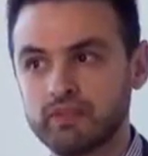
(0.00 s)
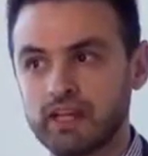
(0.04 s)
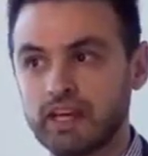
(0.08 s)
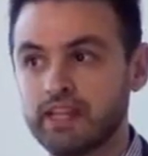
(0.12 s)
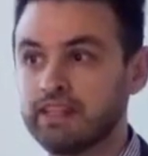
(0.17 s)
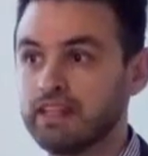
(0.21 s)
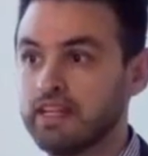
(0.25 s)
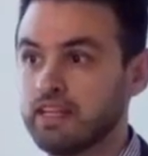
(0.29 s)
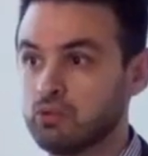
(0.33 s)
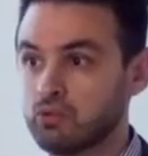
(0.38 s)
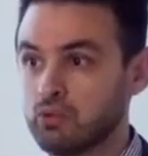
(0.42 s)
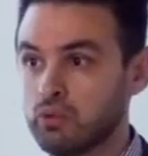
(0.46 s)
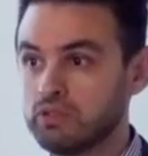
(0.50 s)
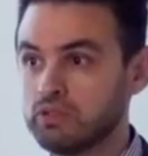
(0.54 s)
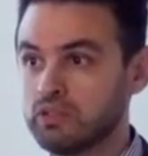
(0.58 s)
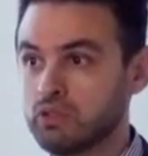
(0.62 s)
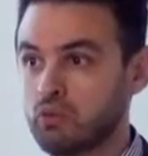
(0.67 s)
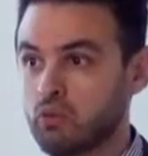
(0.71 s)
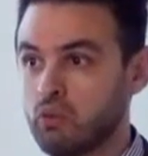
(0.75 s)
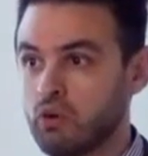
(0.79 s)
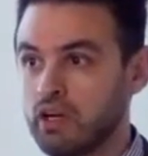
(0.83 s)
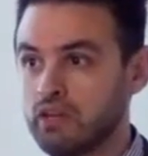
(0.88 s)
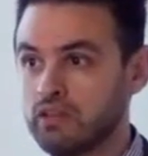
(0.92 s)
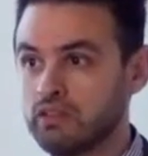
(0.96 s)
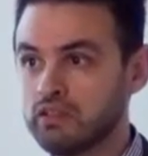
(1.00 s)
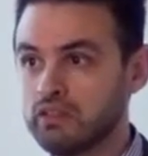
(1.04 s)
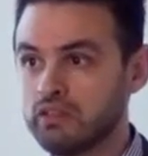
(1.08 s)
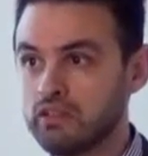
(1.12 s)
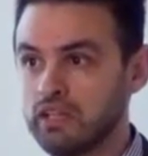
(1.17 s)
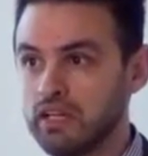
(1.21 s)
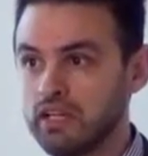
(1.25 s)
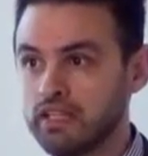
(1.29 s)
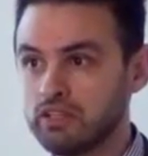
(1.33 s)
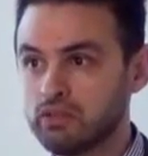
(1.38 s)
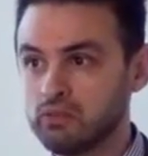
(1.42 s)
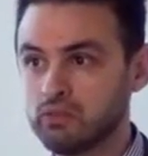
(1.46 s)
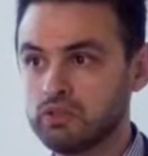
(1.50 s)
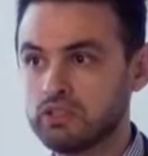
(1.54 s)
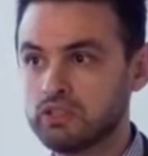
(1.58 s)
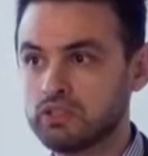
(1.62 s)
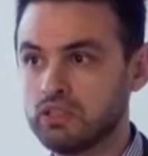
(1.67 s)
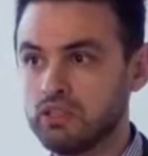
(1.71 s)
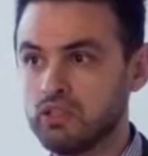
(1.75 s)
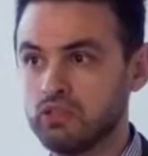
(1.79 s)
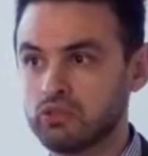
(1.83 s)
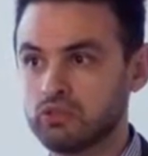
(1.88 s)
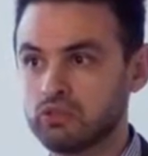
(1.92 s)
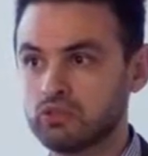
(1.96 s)
And that was a quite nice
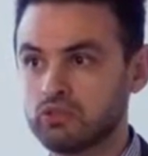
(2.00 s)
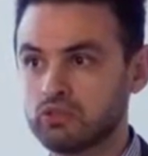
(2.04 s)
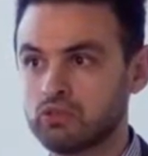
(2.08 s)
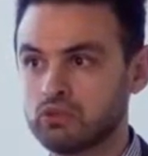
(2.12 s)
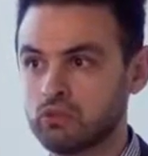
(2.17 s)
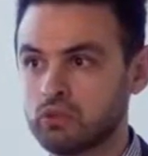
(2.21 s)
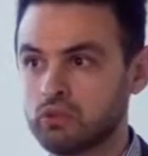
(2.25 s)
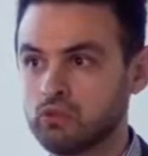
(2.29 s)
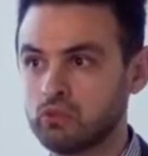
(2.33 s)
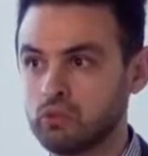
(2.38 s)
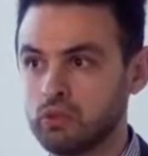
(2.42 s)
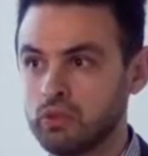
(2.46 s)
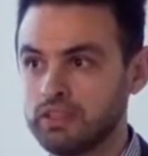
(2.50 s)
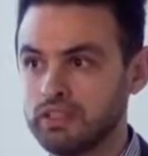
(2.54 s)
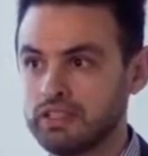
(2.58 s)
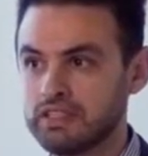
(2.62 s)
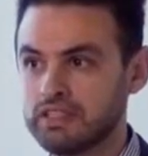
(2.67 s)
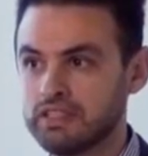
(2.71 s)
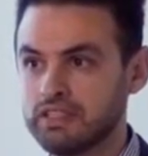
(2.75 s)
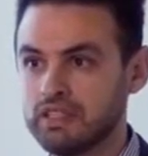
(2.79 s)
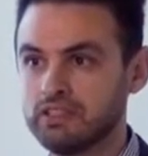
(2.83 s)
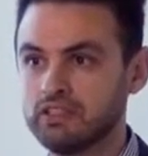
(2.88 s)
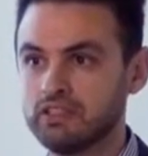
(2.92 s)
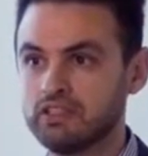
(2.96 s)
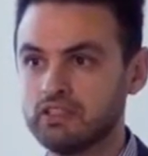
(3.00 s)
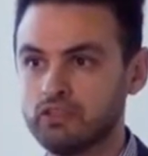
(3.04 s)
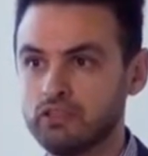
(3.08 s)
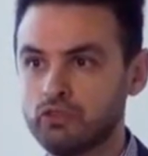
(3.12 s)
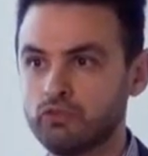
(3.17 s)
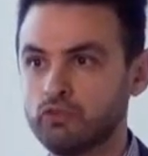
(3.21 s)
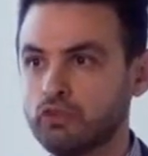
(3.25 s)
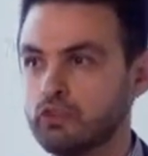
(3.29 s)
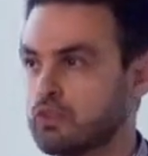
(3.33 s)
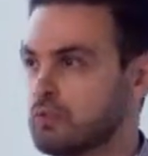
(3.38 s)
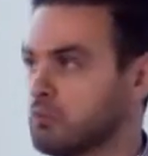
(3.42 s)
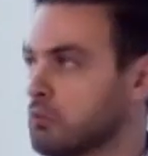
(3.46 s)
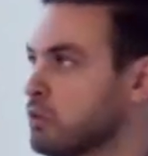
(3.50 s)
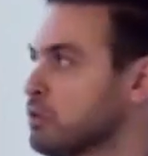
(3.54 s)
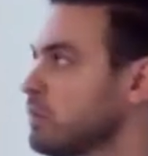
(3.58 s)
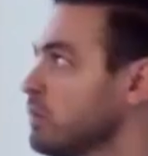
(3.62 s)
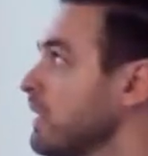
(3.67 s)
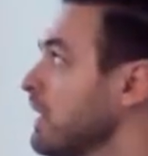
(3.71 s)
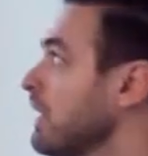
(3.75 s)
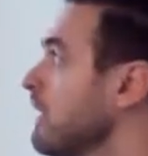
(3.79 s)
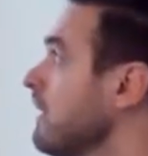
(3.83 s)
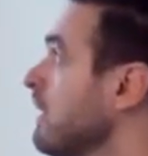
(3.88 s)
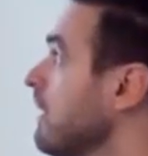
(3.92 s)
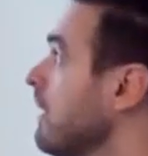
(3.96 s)
result to, to understand the difference
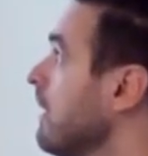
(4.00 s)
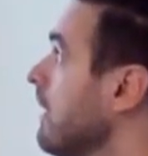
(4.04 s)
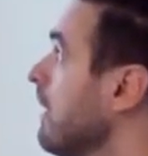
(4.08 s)
between